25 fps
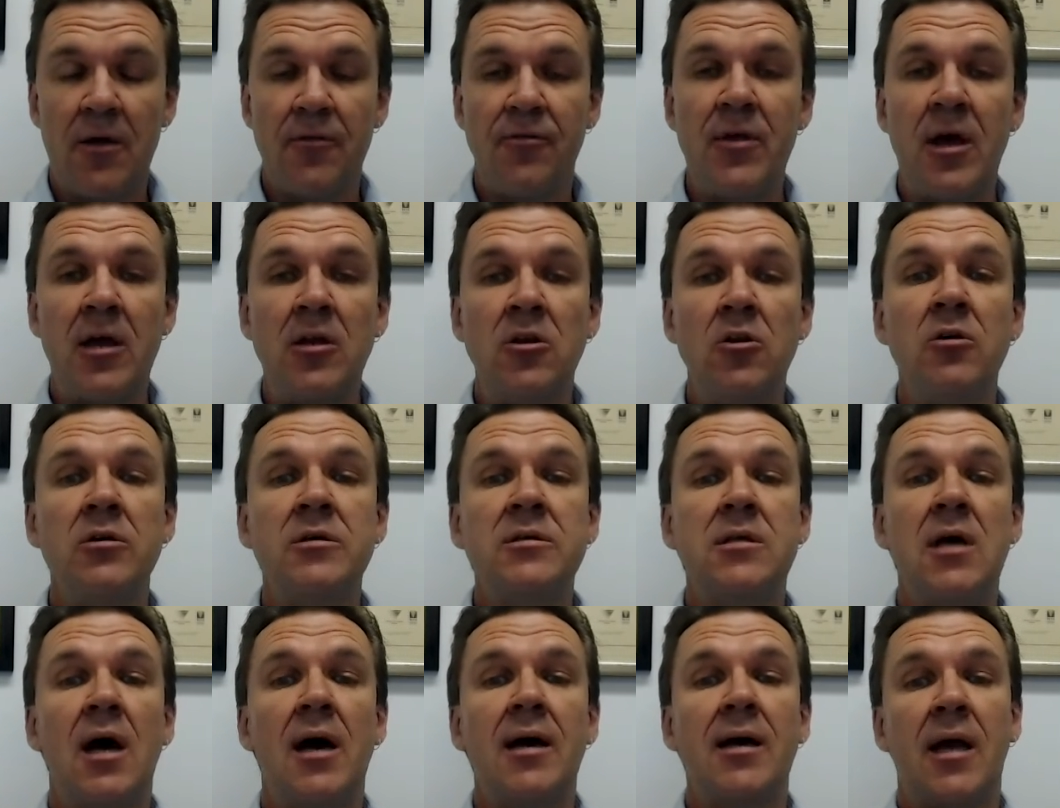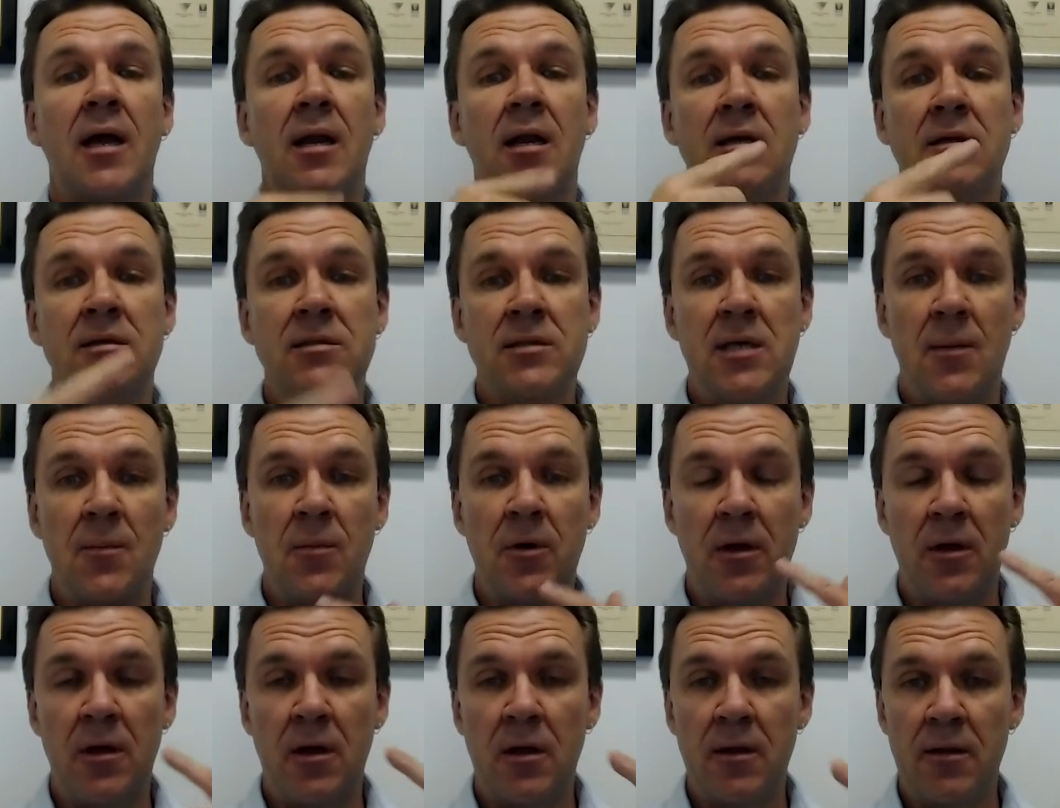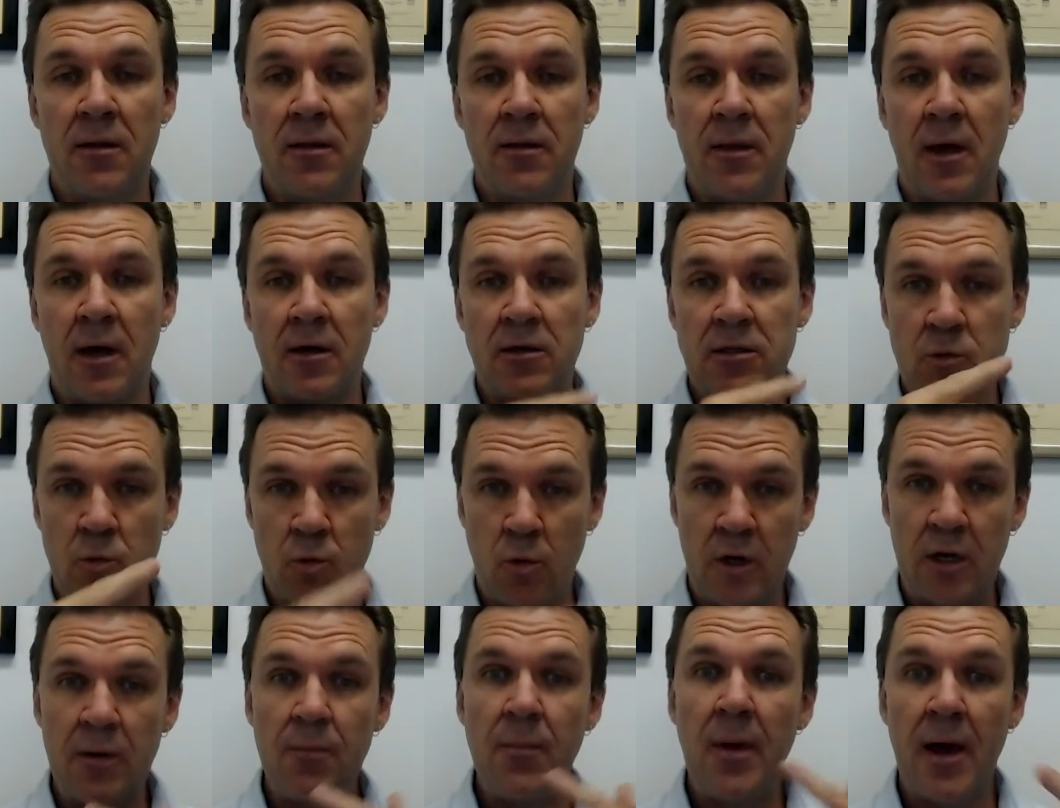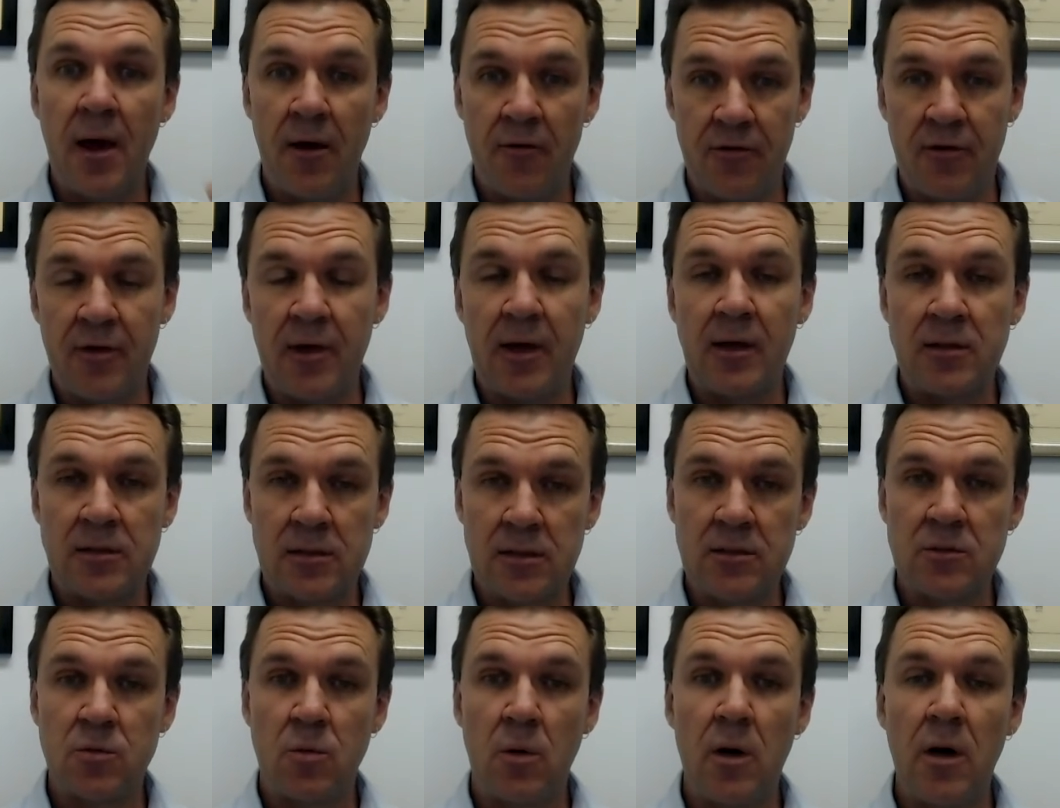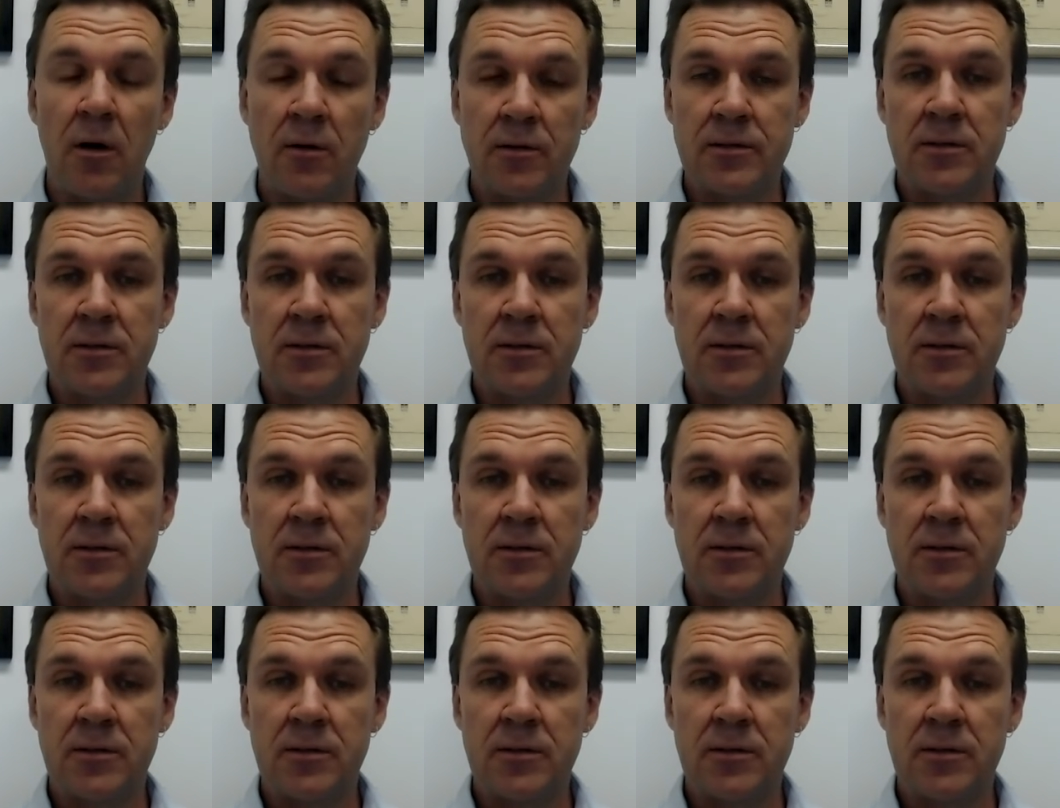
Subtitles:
then you start getting some of those rebound things as well.